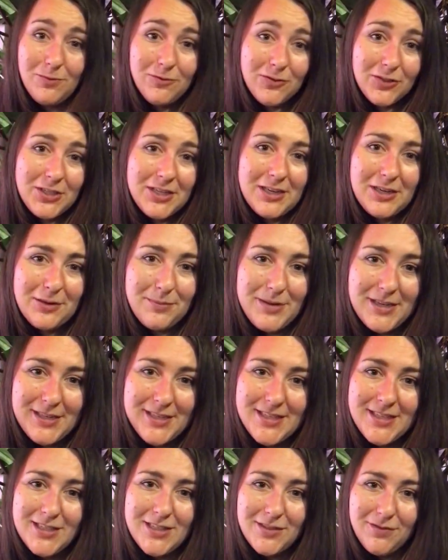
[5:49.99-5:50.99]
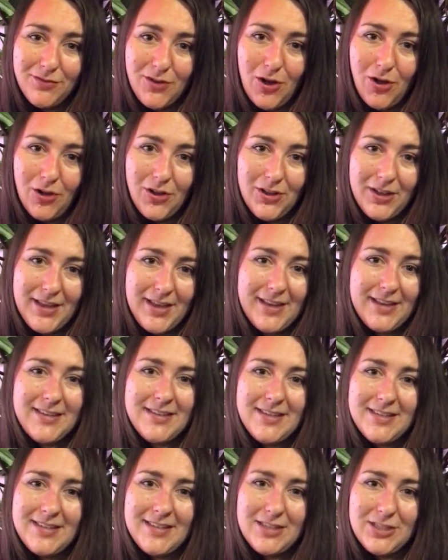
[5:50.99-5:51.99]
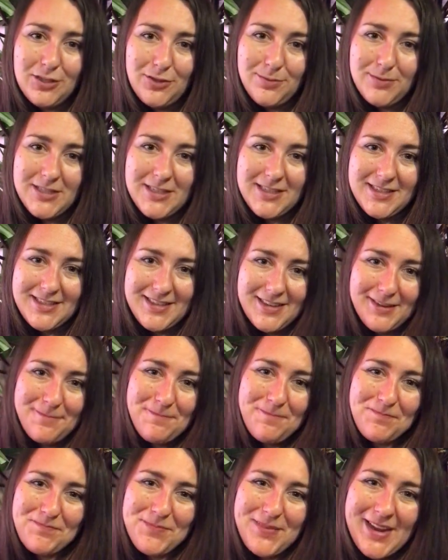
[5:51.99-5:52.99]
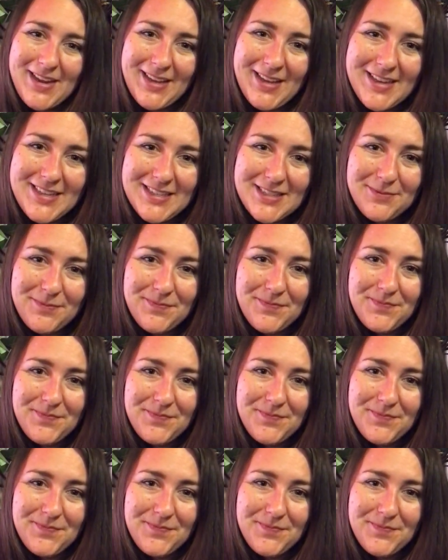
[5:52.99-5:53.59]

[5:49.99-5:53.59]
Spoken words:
for dinner because it's fall and it's soup season. Bye, guys.